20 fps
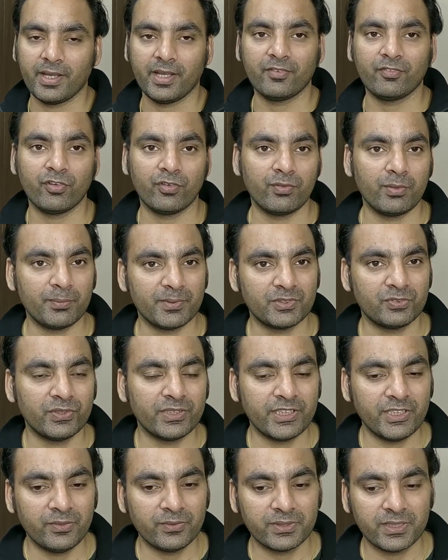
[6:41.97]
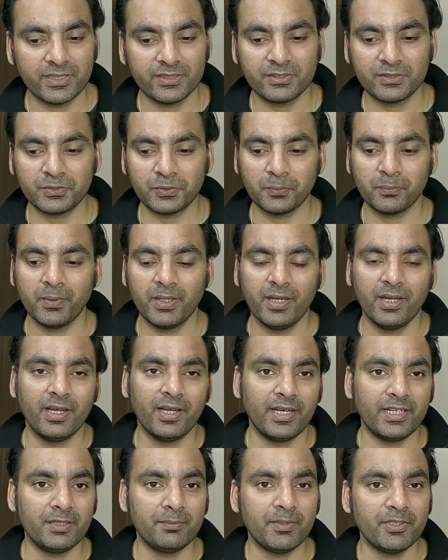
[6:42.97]
And for OnePlus 3T users, so
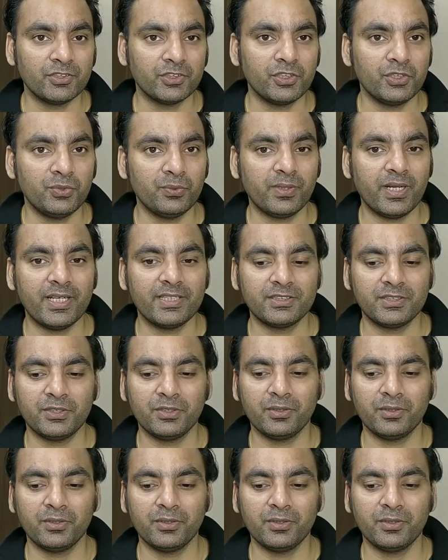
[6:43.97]
it depends on you guys.